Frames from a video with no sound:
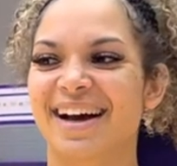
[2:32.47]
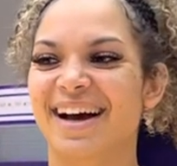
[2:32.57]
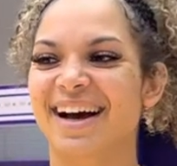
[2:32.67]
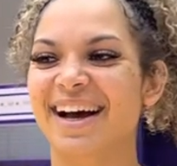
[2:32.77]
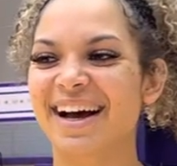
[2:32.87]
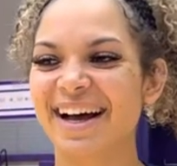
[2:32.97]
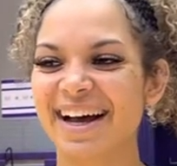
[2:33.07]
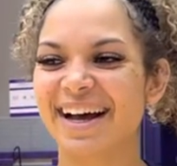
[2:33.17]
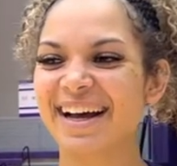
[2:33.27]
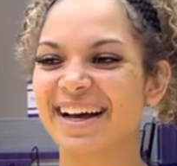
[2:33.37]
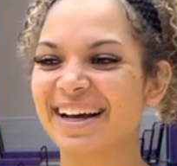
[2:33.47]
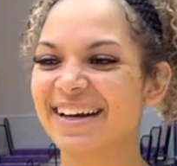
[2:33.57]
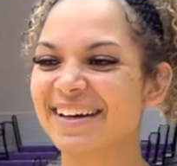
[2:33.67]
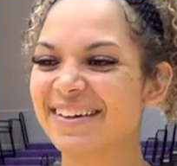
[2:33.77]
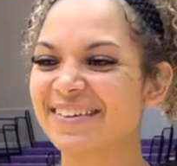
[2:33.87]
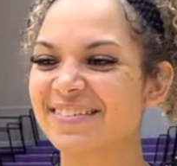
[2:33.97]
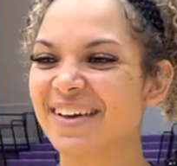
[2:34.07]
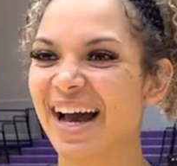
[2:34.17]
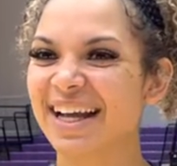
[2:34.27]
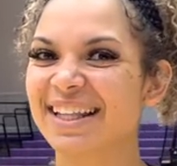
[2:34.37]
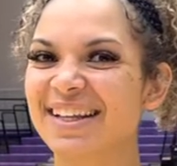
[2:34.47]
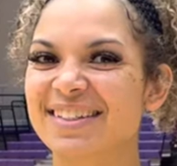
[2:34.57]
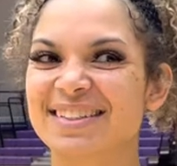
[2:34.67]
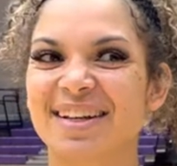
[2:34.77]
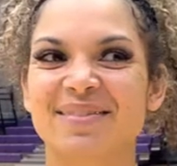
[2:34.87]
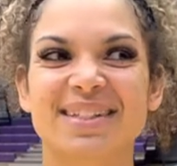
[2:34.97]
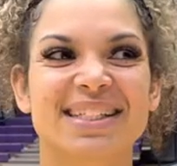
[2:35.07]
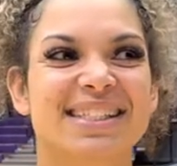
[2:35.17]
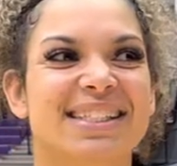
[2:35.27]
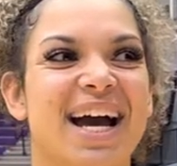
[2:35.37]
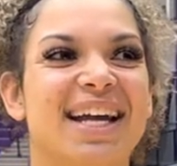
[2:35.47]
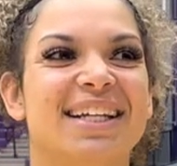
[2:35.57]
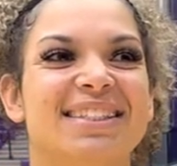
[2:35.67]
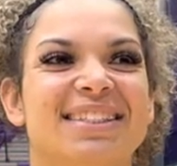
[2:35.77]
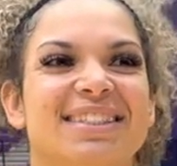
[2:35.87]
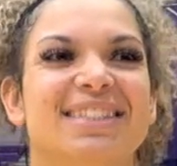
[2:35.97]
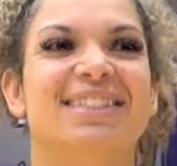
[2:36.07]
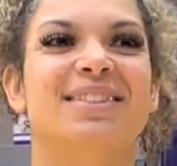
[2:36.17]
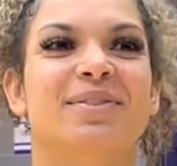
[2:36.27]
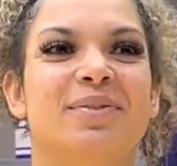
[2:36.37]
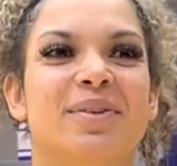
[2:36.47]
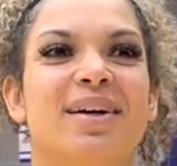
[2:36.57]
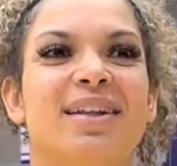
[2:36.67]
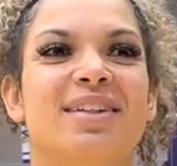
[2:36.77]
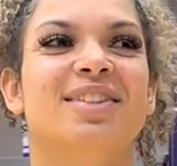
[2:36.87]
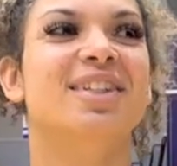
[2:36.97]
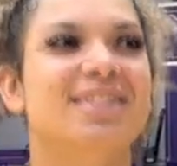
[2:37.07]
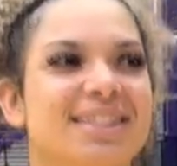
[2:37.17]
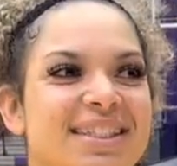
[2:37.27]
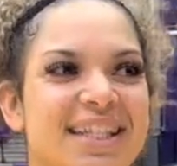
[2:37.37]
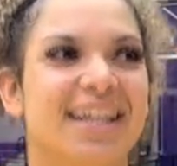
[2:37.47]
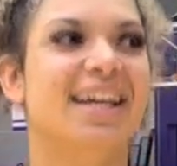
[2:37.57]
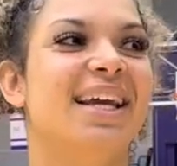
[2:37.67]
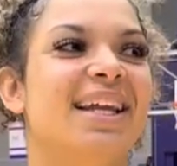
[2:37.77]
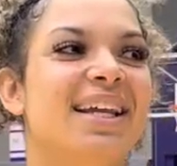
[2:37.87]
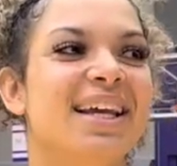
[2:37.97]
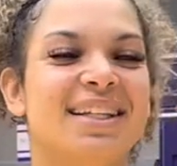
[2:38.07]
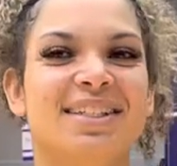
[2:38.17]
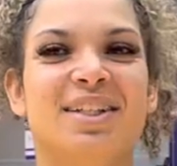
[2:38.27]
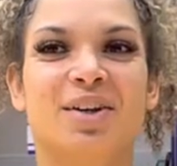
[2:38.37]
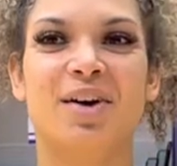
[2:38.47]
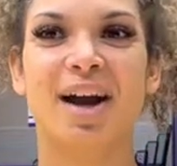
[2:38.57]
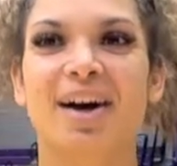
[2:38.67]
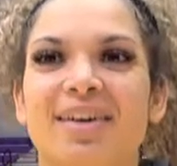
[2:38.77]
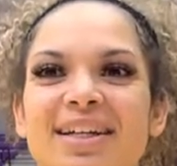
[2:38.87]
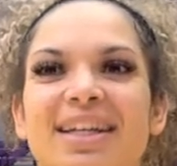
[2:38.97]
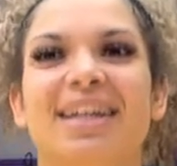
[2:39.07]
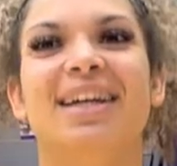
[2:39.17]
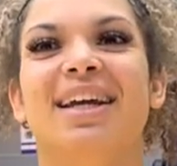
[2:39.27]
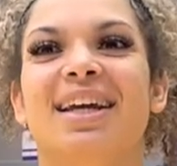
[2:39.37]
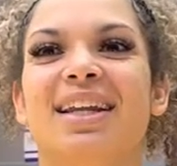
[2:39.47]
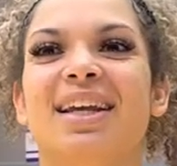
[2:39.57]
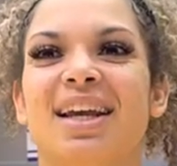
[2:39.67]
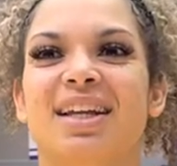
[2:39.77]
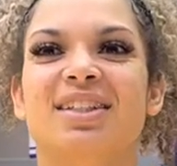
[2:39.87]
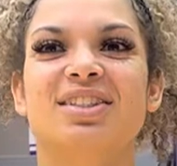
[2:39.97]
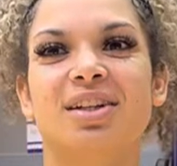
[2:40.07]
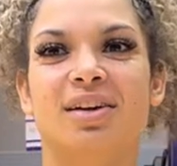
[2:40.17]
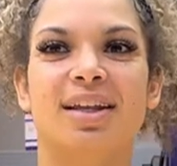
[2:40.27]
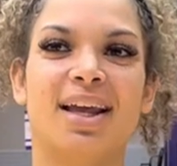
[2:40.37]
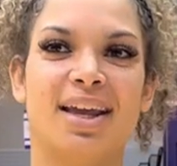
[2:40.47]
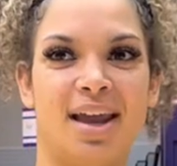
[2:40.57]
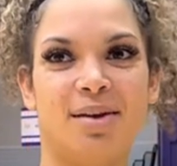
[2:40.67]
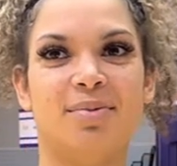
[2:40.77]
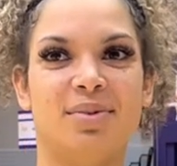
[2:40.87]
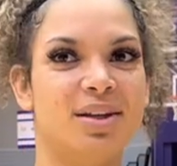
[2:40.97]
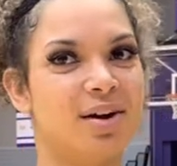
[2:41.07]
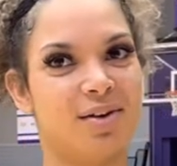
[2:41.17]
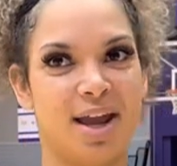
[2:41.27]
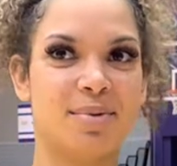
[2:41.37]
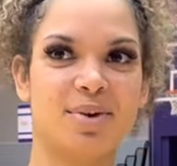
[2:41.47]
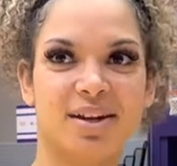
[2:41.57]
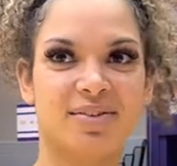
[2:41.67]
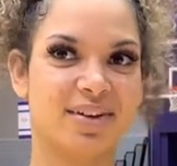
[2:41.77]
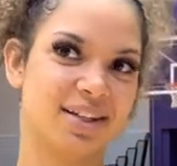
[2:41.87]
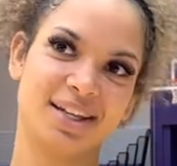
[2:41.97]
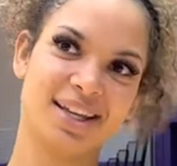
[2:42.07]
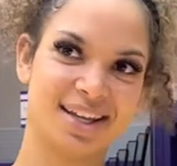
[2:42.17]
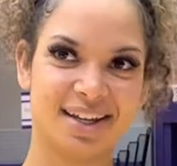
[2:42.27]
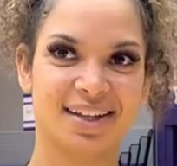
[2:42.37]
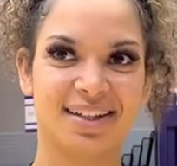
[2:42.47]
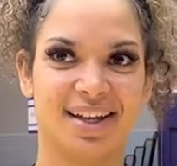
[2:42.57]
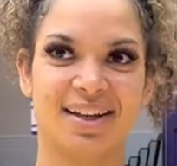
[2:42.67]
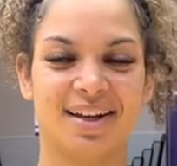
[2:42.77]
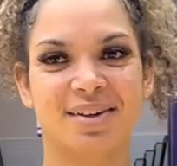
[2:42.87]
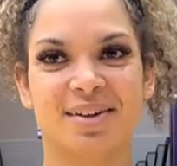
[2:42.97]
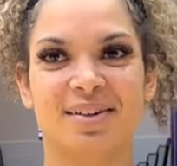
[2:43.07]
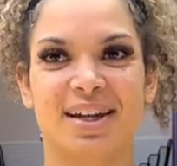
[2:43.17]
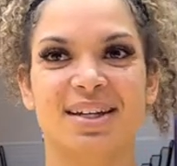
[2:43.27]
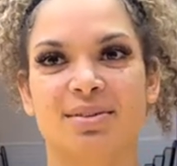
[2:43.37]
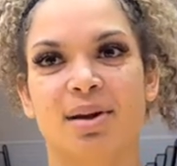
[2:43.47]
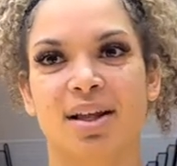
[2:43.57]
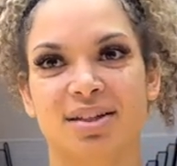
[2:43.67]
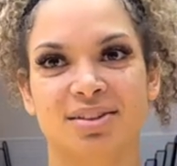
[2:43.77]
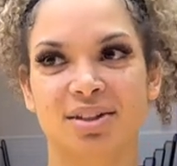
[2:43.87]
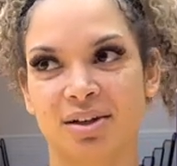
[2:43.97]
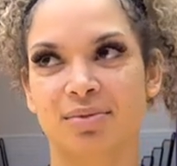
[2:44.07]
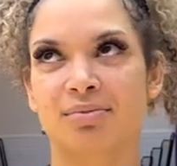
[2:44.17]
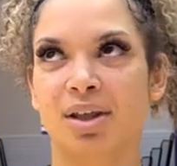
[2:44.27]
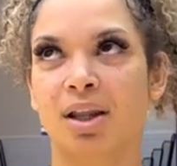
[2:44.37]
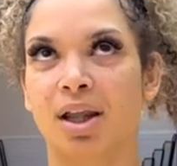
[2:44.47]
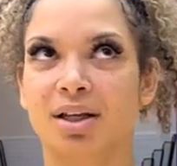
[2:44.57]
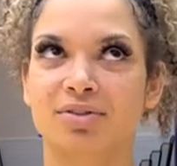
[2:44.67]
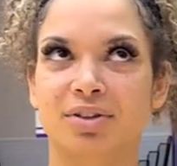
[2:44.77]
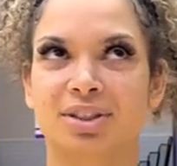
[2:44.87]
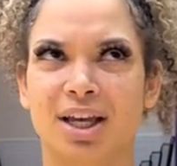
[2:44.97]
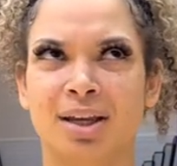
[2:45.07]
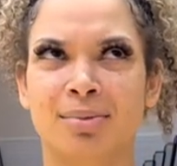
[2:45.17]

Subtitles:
I think just I'm just excited to just wear the jerseys again, see the crowd again, and just, you know, get that game, you know, game ready feeling again. Right. Like, I don't know, and it's my last first game.